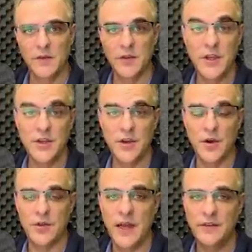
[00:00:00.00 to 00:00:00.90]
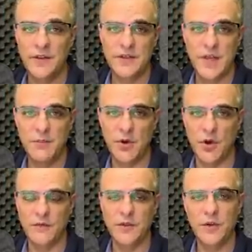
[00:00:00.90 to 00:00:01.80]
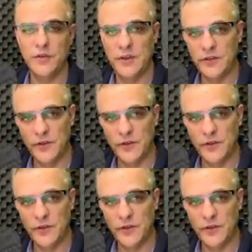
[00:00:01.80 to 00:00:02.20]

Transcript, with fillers: So there you go. That's a demo of using